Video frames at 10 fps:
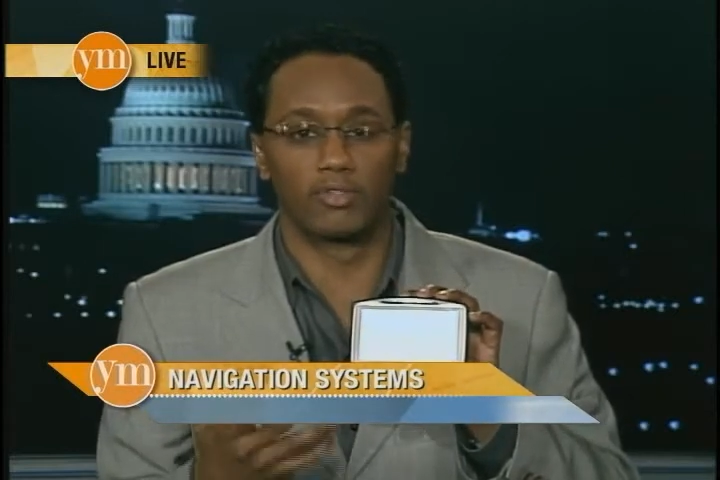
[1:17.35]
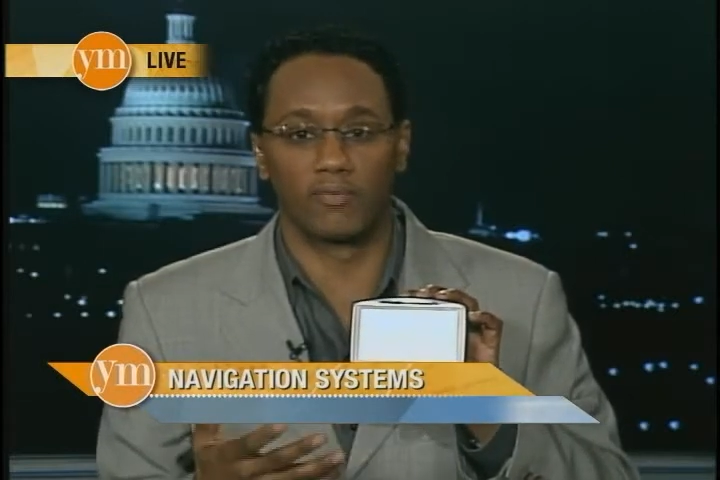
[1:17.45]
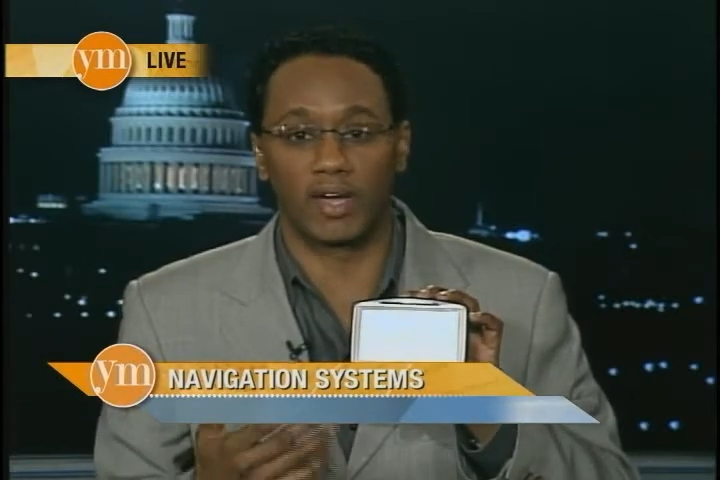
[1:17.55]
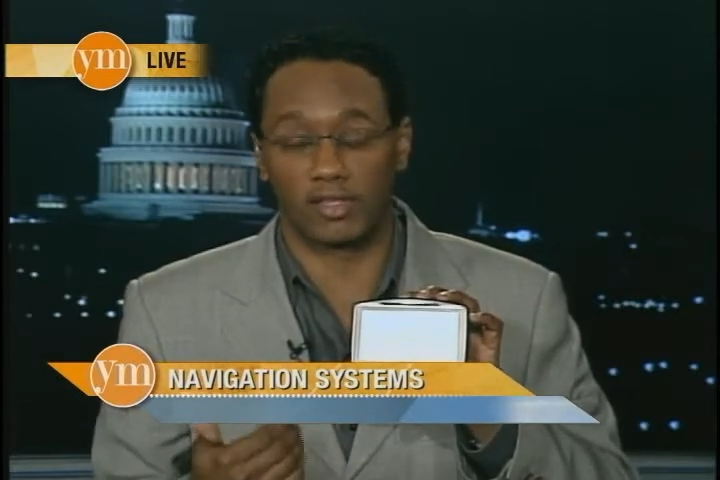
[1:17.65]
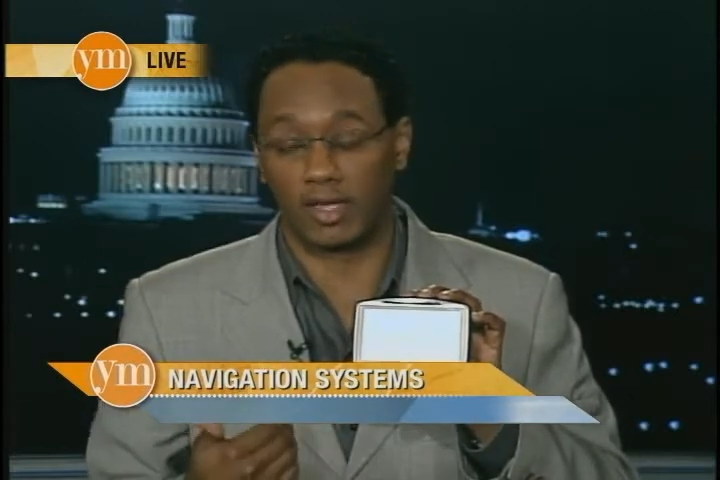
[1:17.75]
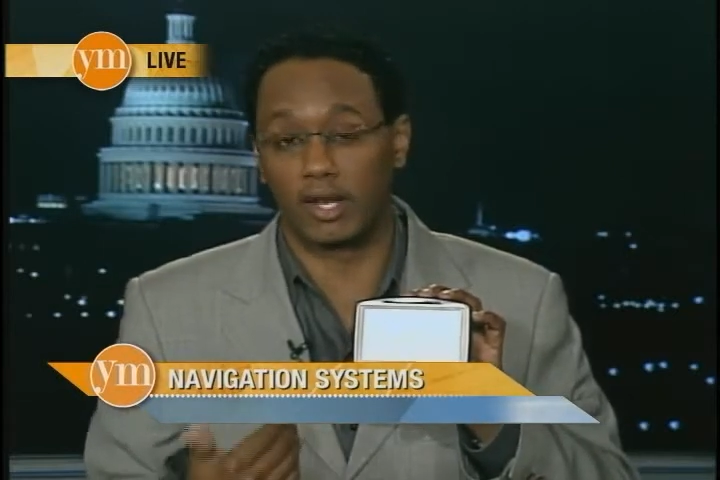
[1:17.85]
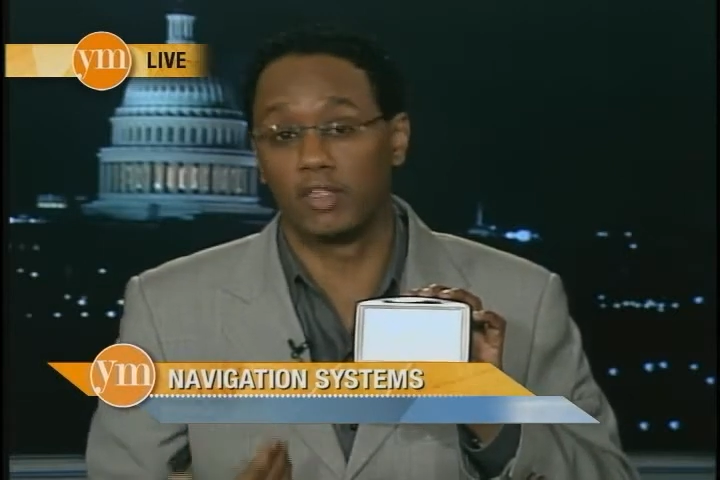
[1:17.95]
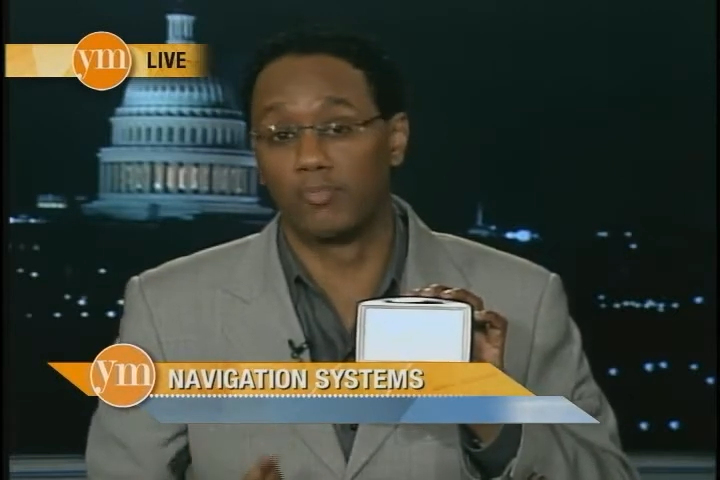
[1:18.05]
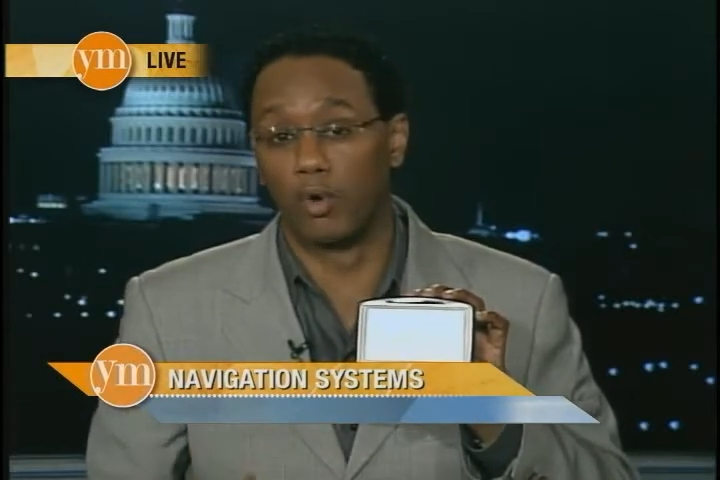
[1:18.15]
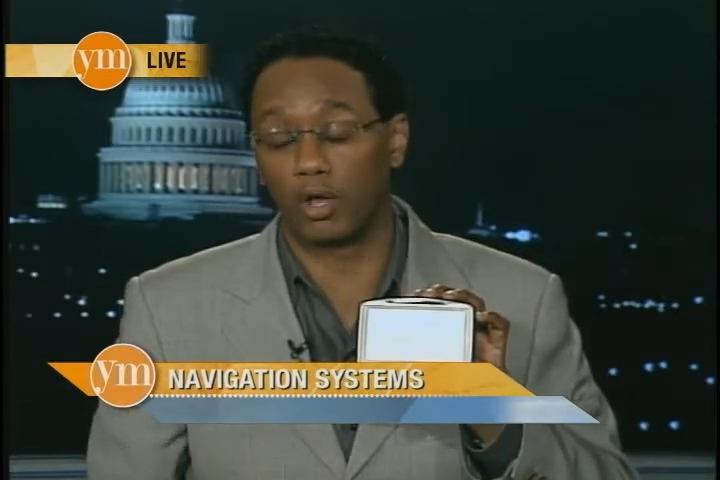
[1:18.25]
devices that
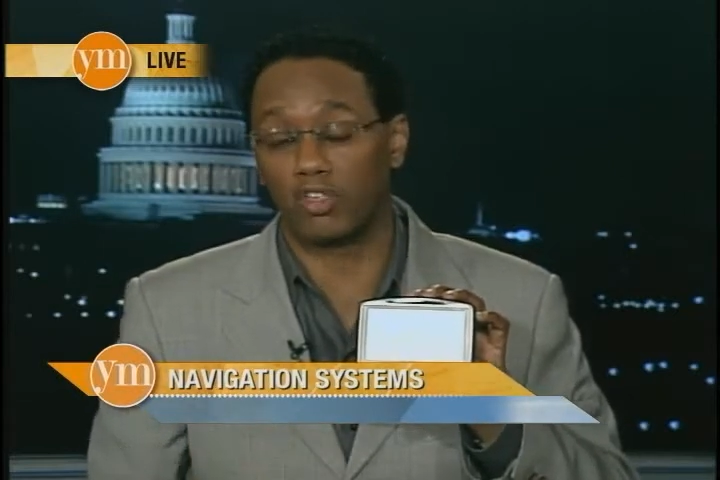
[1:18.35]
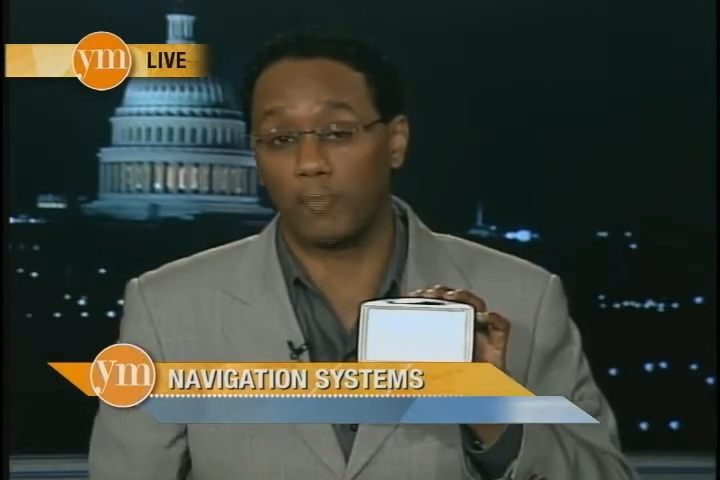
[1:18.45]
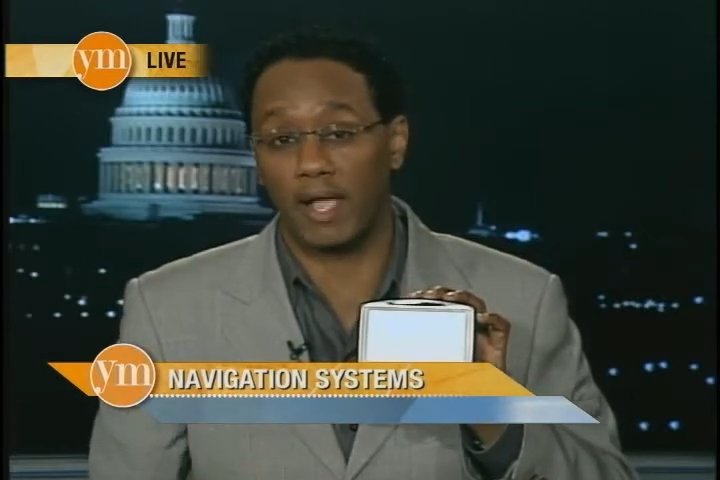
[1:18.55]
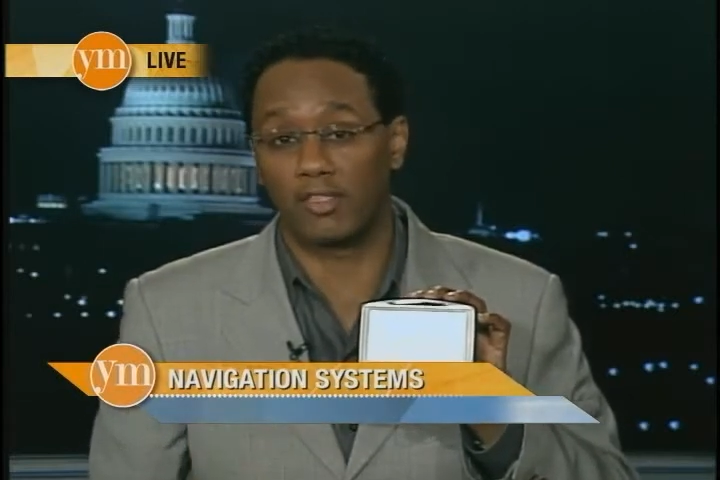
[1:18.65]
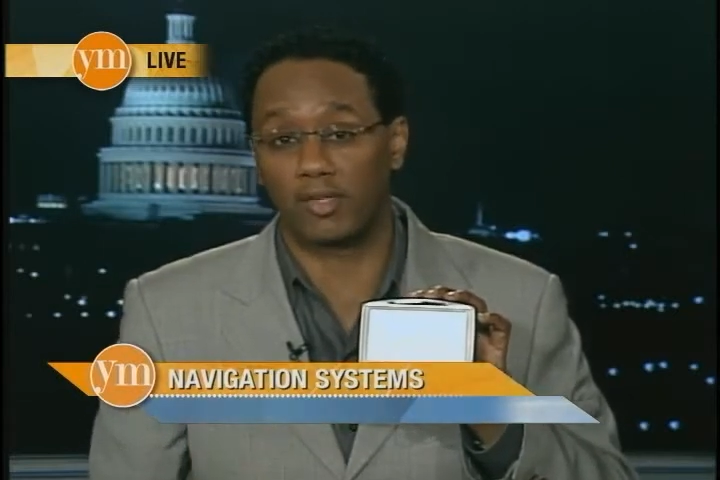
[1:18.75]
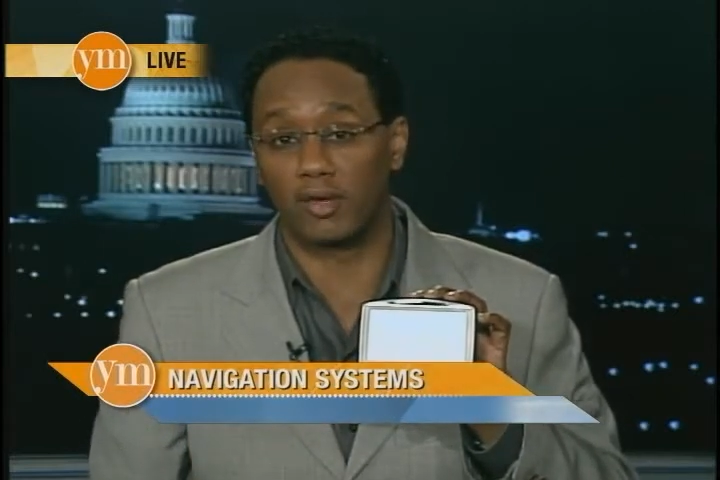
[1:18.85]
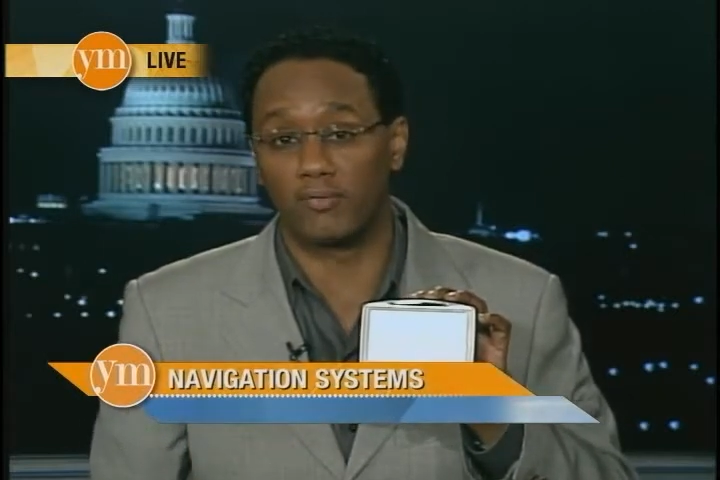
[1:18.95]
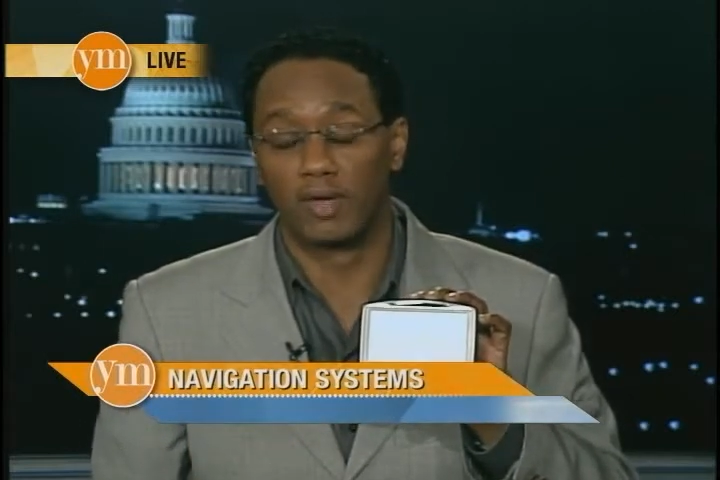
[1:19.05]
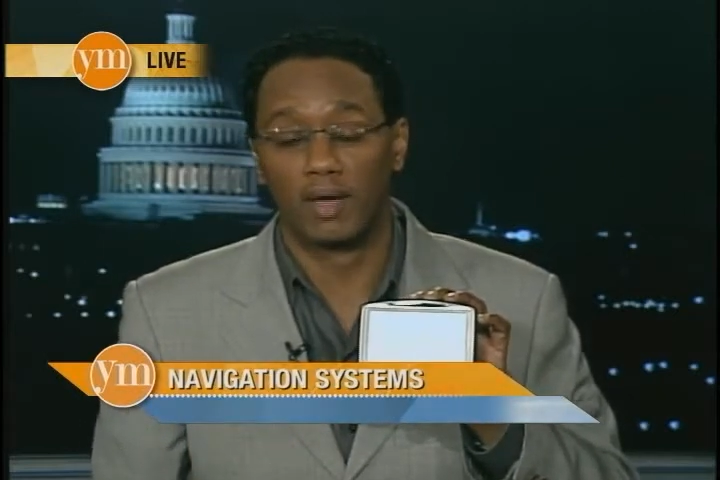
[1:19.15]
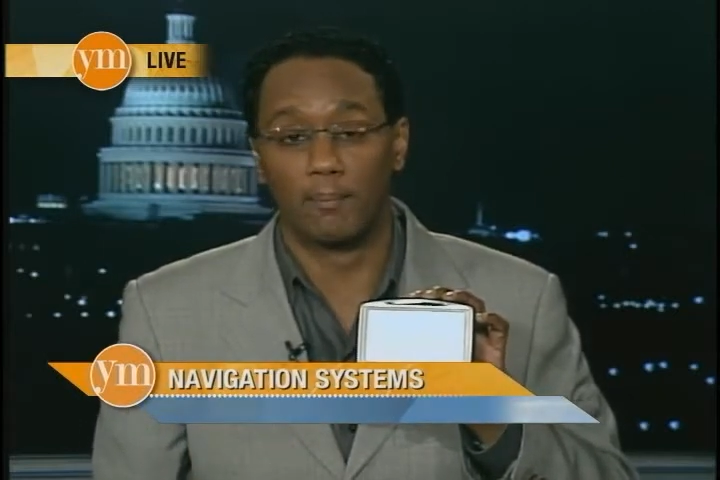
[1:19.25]
is more expensive,